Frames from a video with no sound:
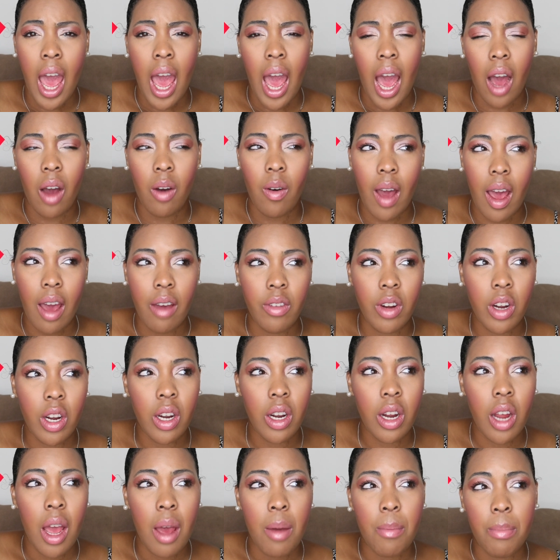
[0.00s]

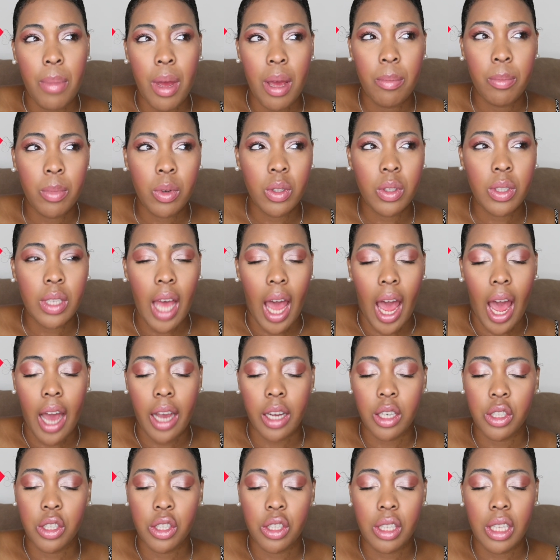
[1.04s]
However, pimples
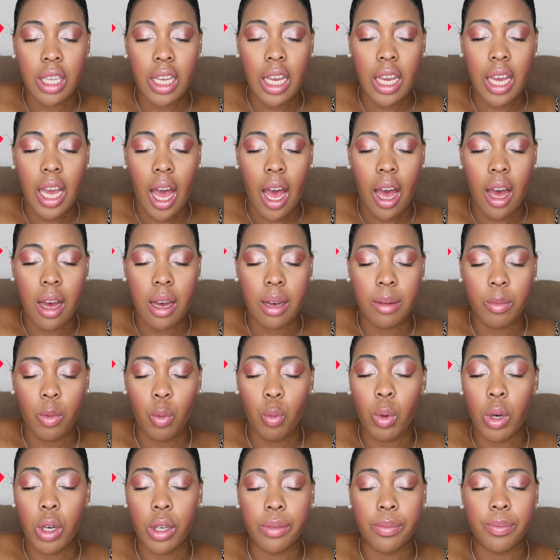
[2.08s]
actually,
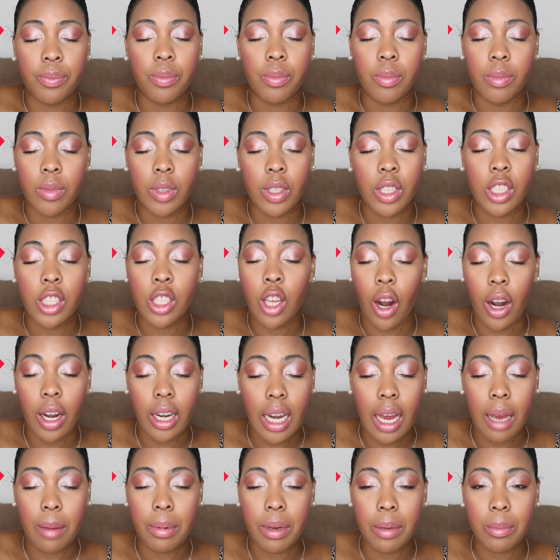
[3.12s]
um, well, sorry,
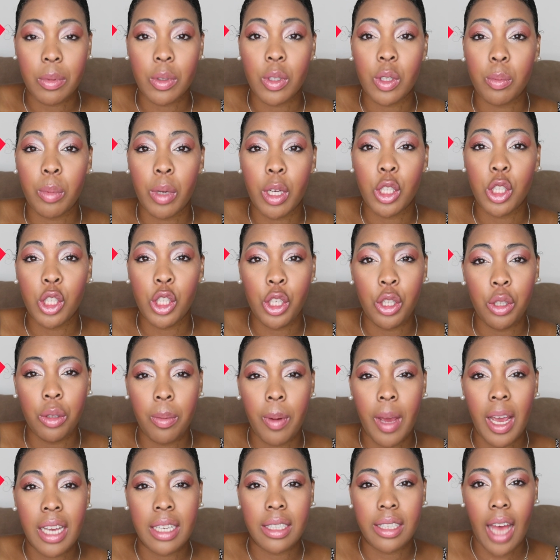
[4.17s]
not pimples, but
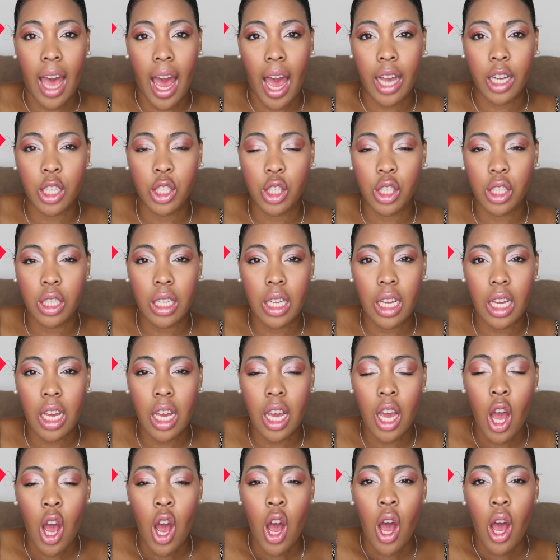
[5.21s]
toothpaste
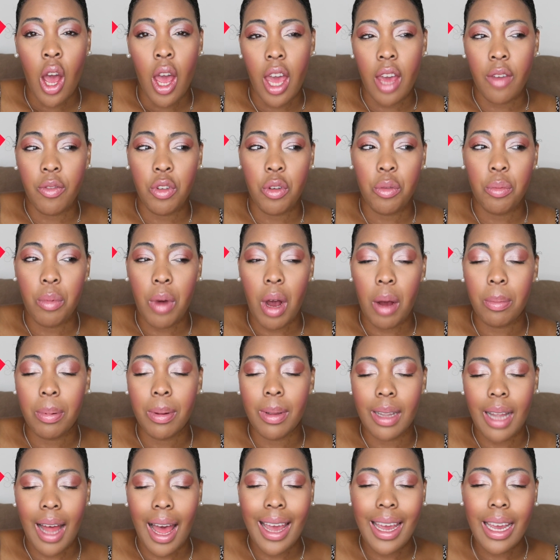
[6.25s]
actually, if you
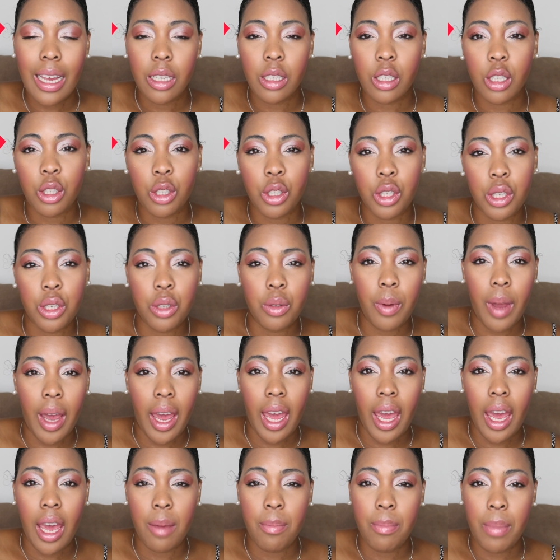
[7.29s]
apply it to
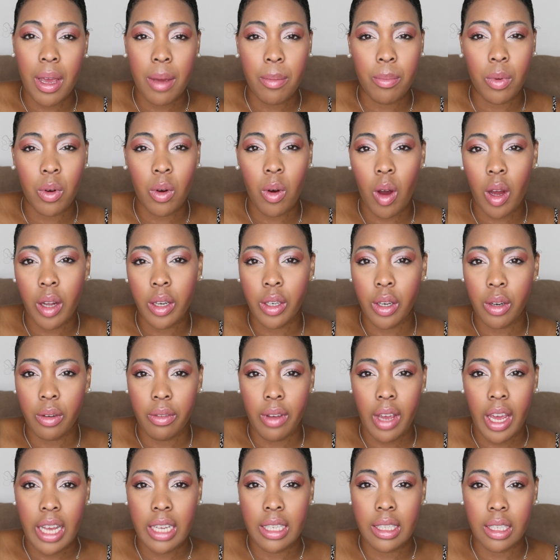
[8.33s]
a pimple on your
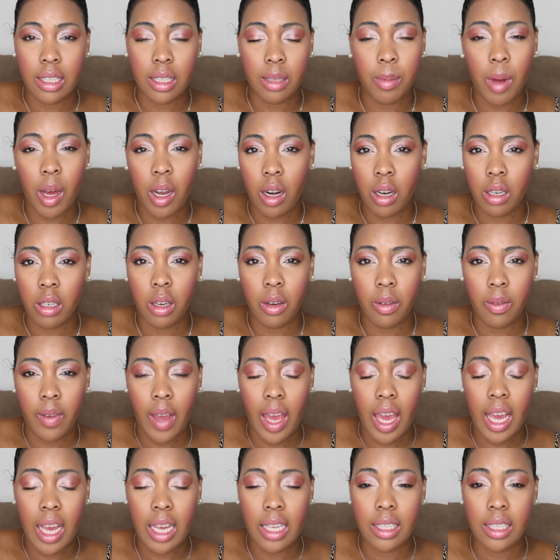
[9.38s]
face, a spot on your
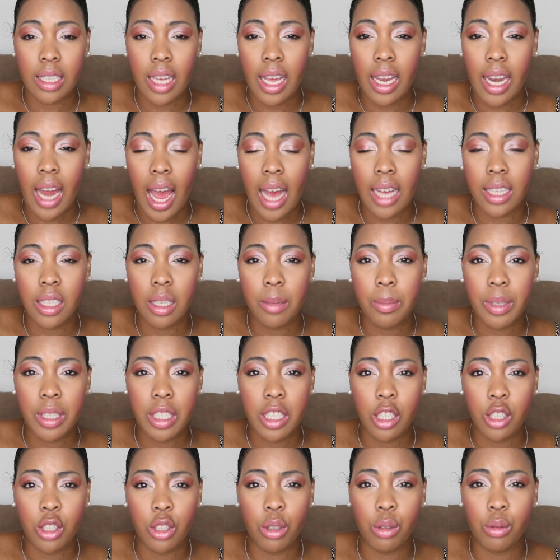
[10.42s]
face, it has the
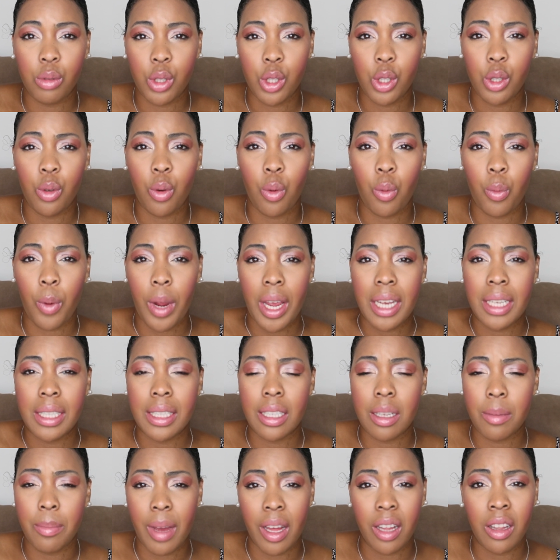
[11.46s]
potential to
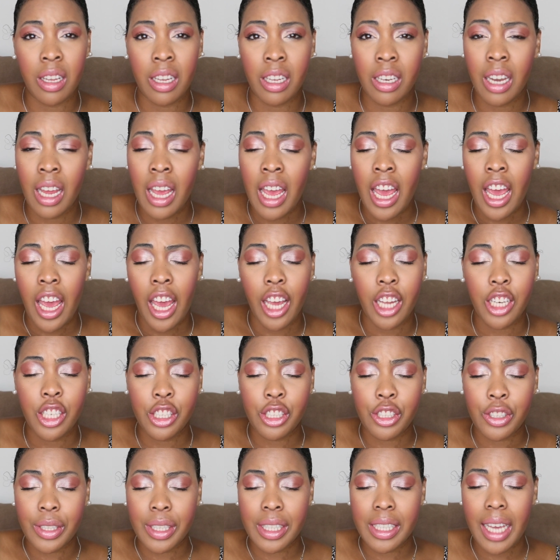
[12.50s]
raise the melan in
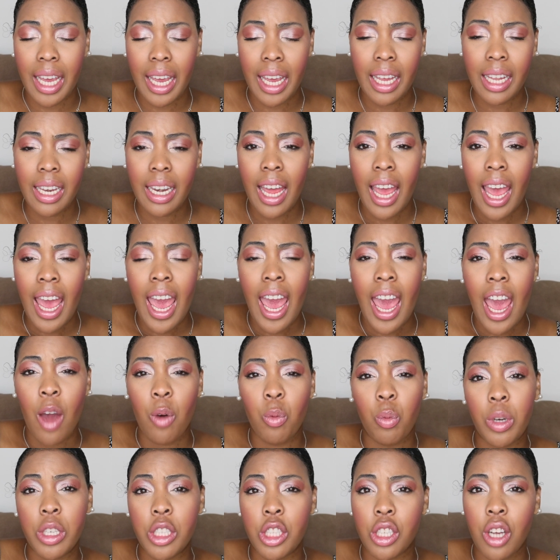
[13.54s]
your skin,
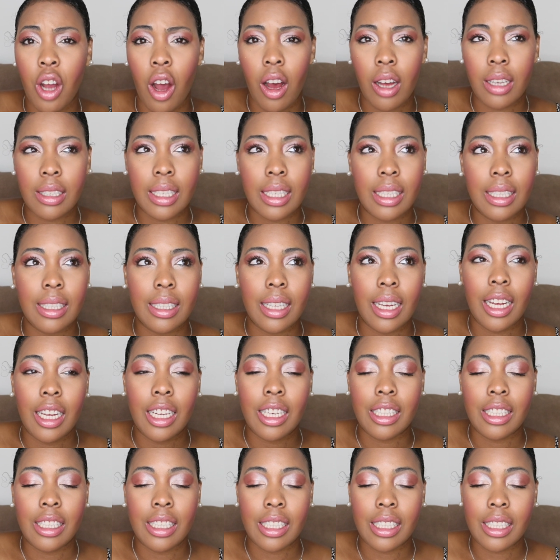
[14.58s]
which causes
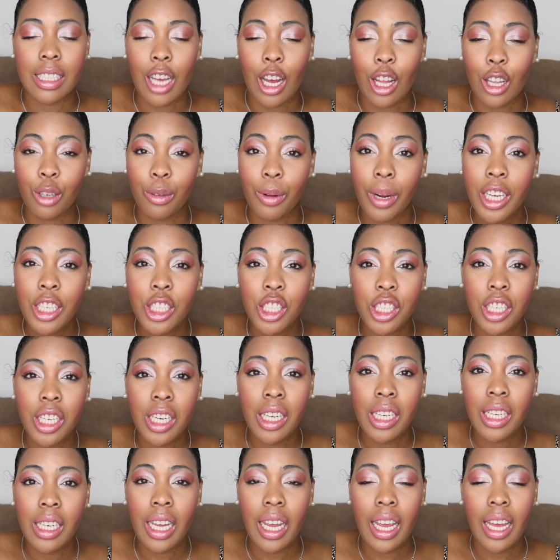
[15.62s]

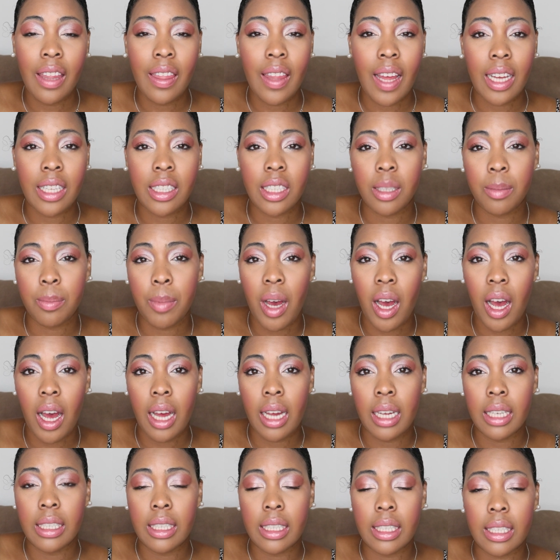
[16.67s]
discoloration in that
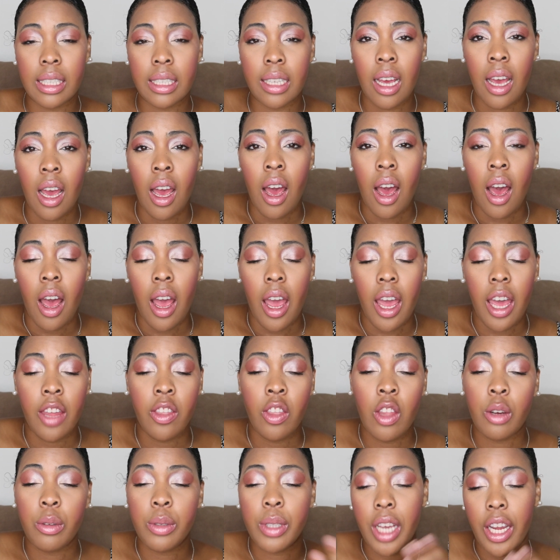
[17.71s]
spots,
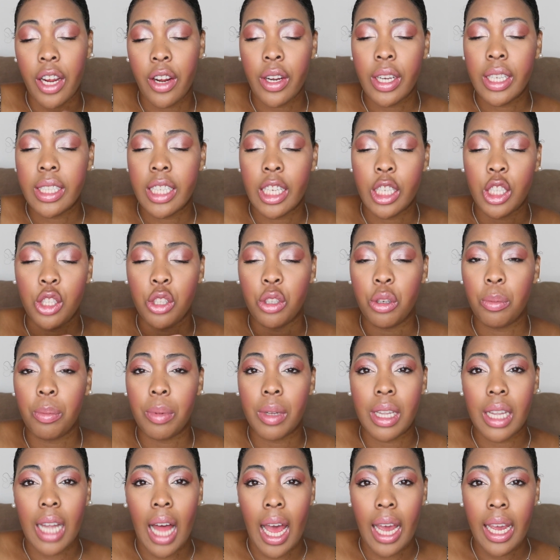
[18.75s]
in those areas that you
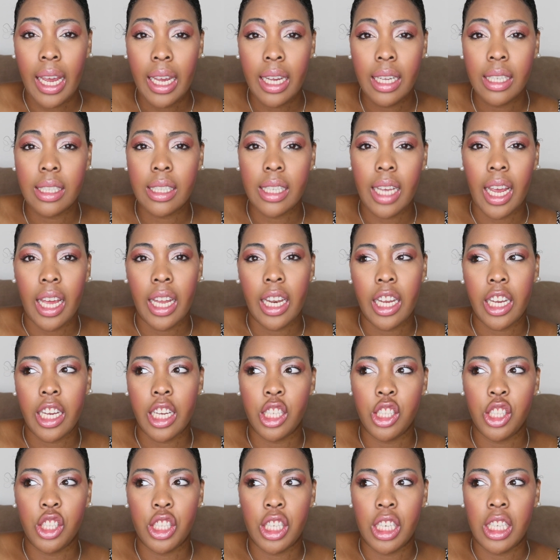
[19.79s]
apply it, and it
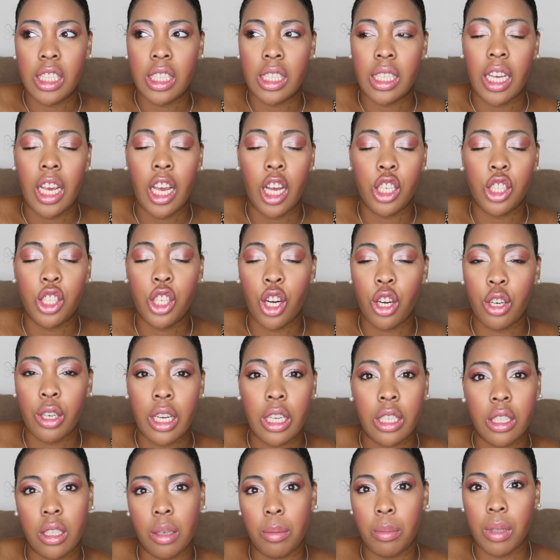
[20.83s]
can just turn
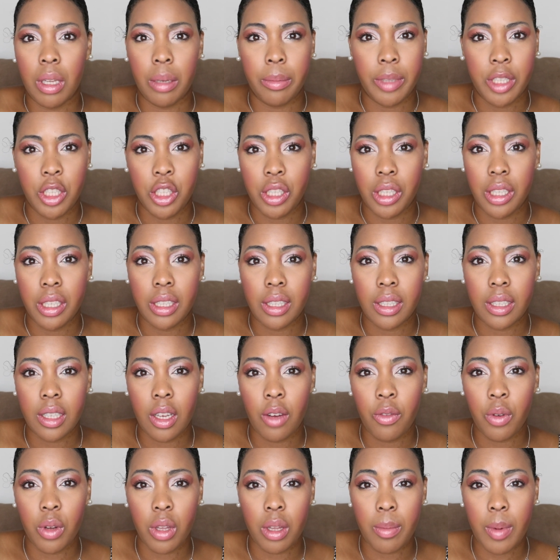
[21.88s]
into blemishes
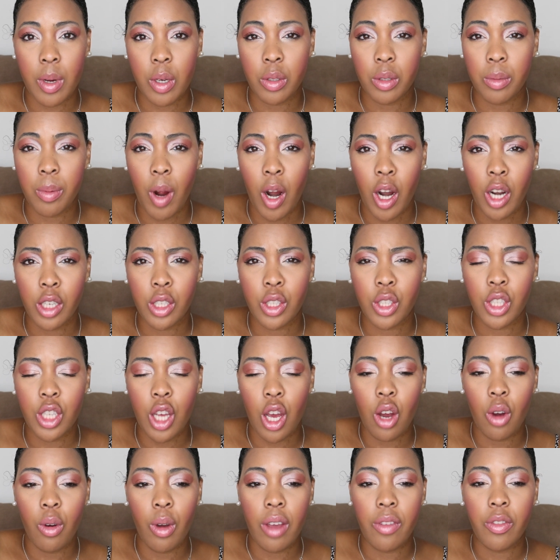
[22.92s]
for the most part.
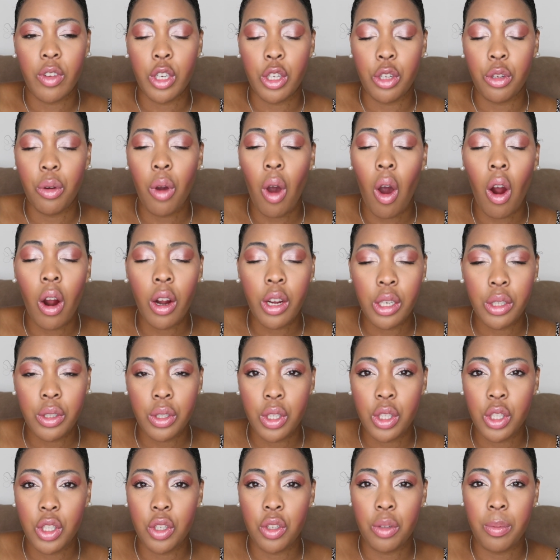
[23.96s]
So if you are
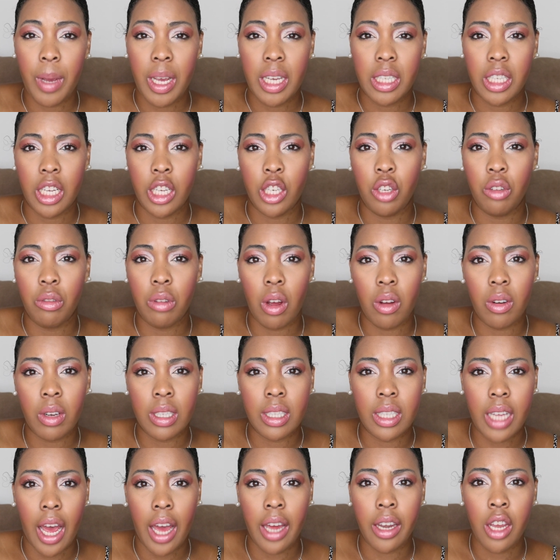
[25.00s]
using toothpaste and you
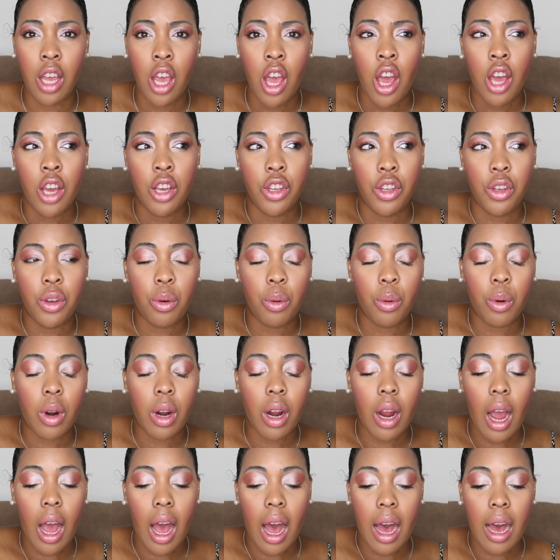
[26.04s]
notice that
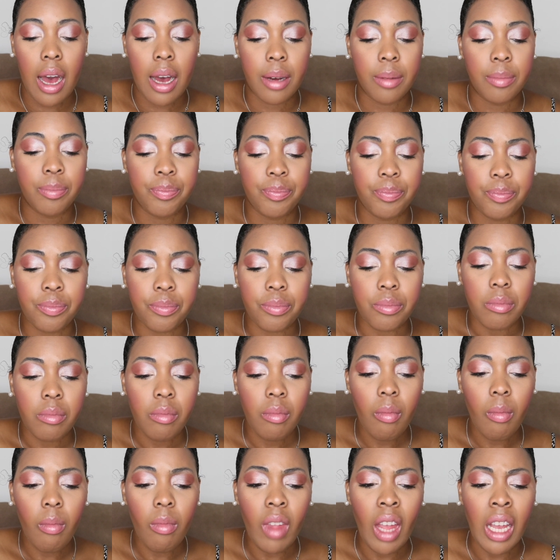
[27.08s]
you're um,
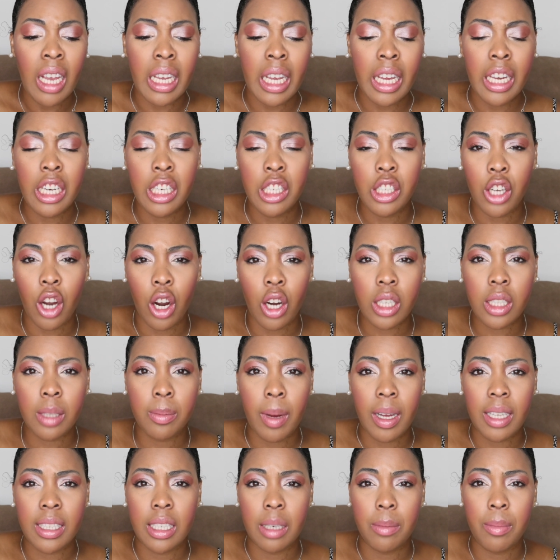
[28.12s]
getting dark
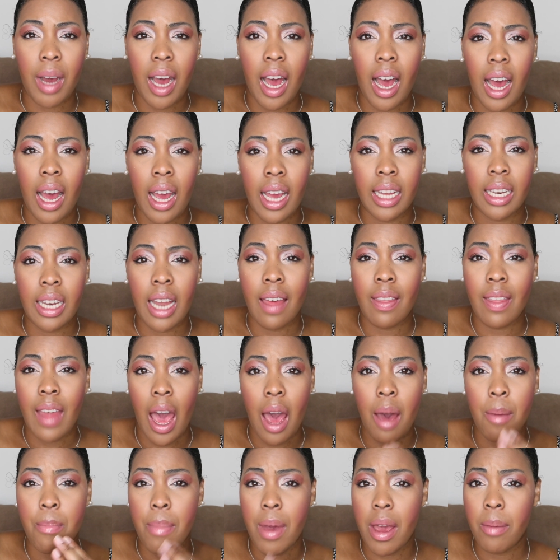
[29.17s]
spots in behind
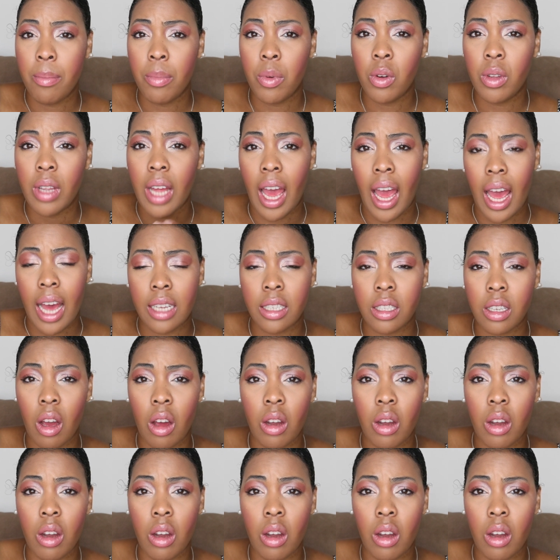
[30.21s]
that pimple that has